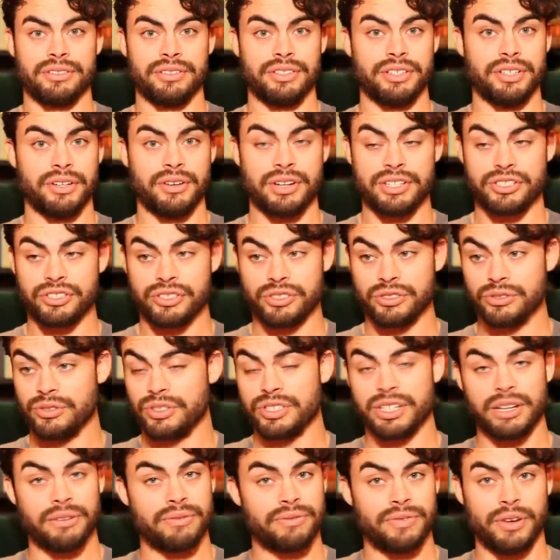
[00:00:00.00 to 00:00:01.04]
You know, as soon
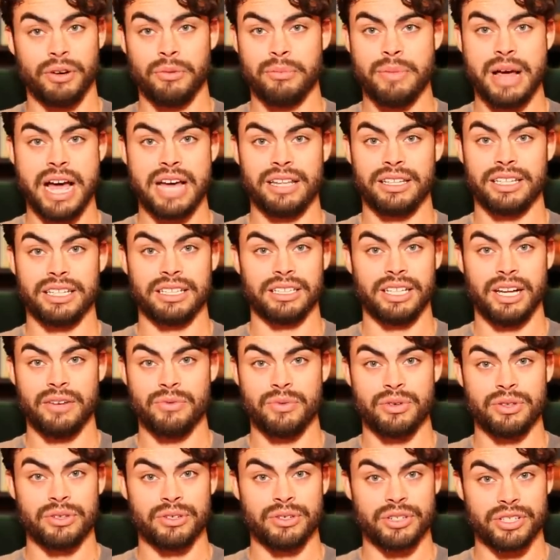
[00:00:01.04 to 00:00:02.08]
as I fell madly in love
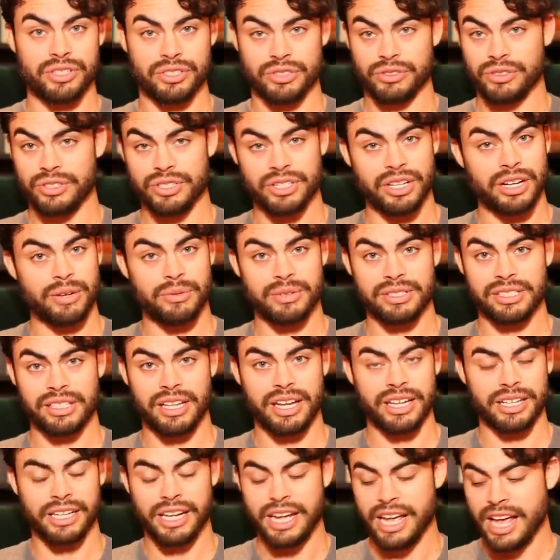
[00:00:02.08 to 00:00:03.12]
with her, as soon as I was
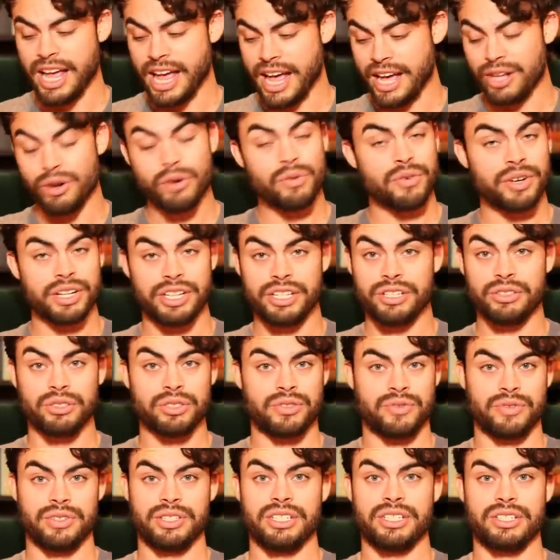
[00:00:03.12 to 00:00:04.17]
like head over heels
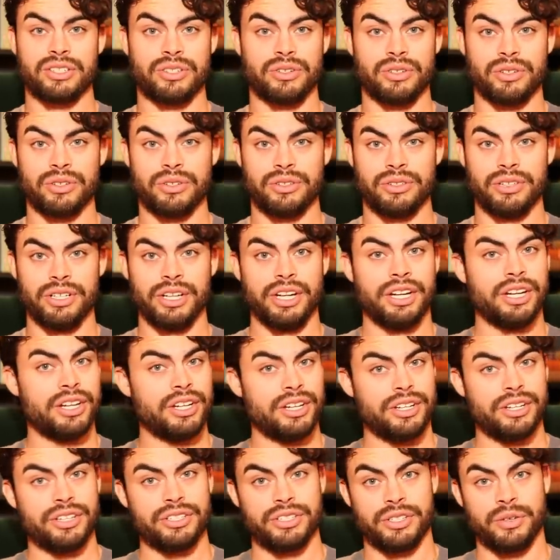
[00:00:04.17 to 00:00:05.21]
for this girl,
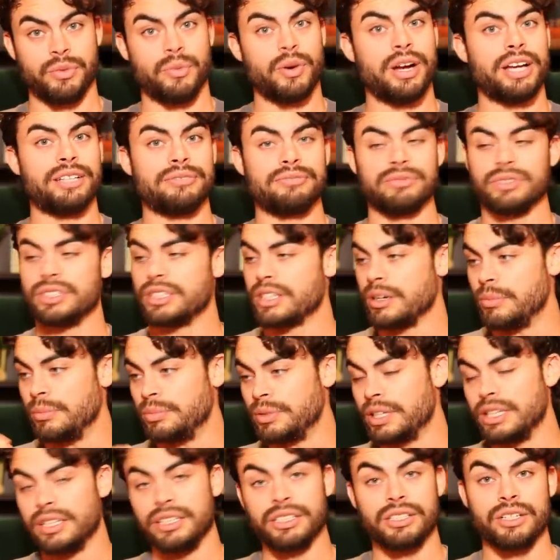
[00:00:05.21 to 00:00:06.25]
she went,
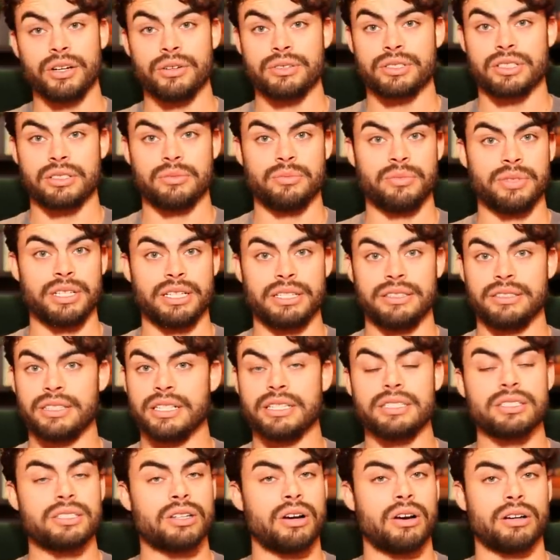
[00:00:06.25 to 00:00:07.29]
completely ghosted me,
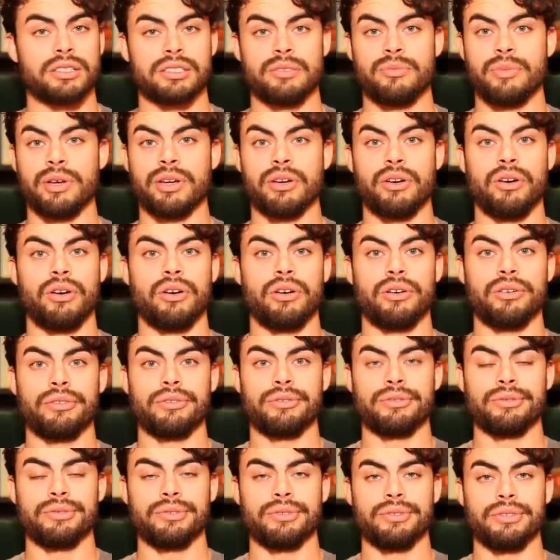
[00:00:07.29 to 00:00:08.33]
didn't talk to me at
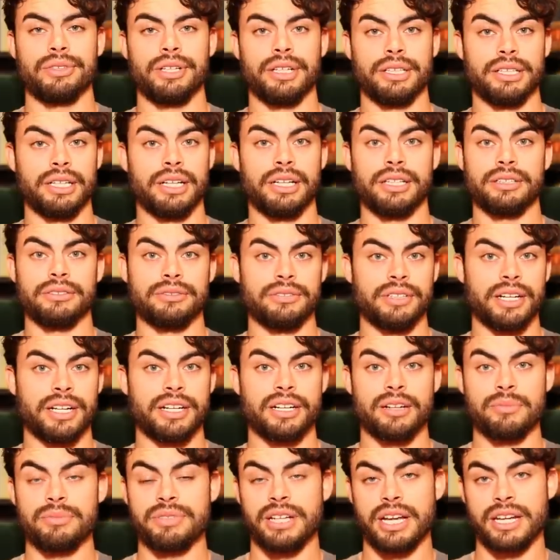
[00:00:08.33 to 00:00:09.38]
all, and then
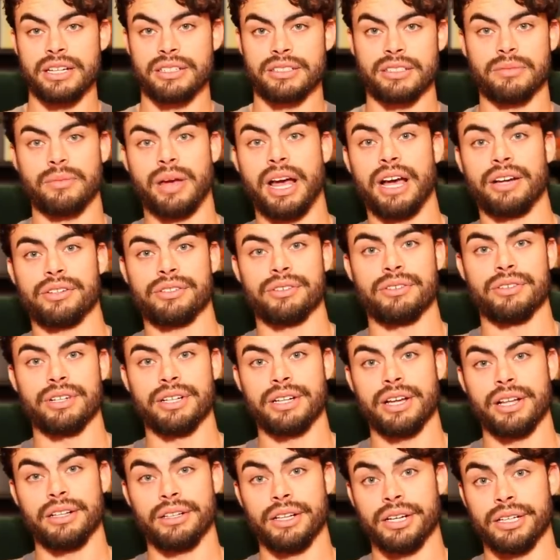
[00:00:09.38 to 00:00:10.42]
ended up dating some actor
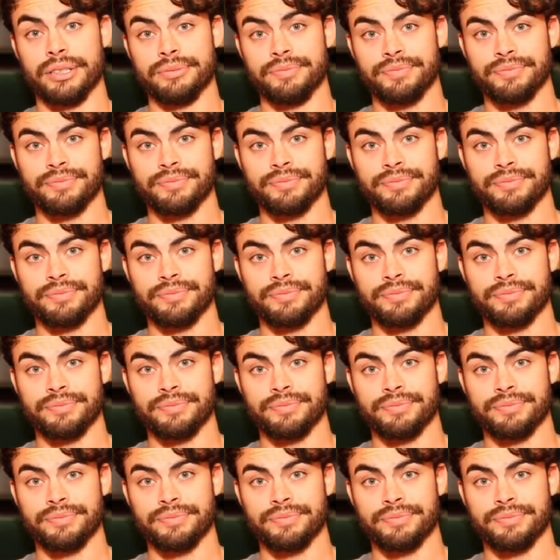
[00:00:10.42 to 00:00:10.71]
in LA.